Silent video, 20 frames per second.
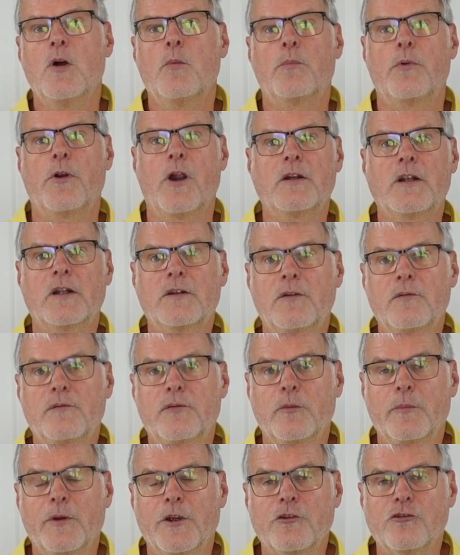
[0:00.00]
product
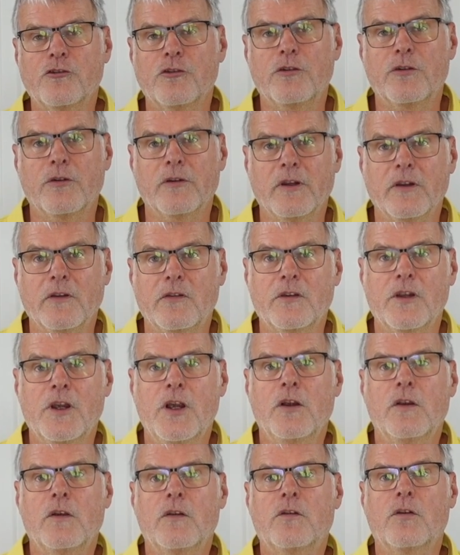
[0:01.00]
information to this
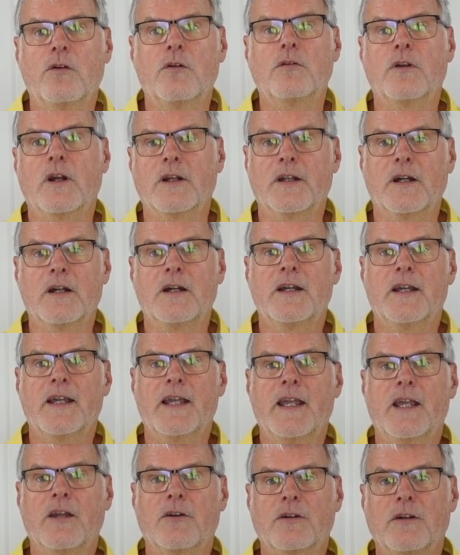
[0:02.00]
Sole Runner
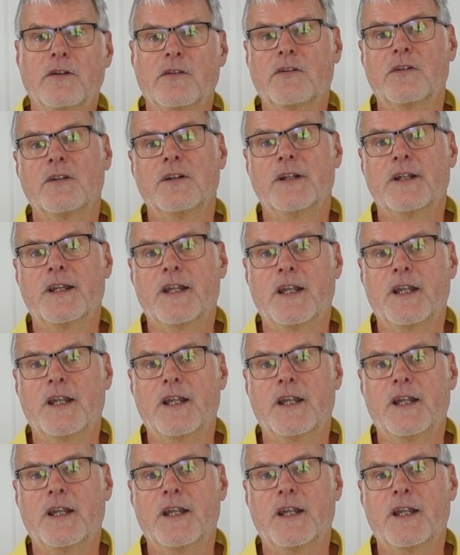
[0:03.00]
Eris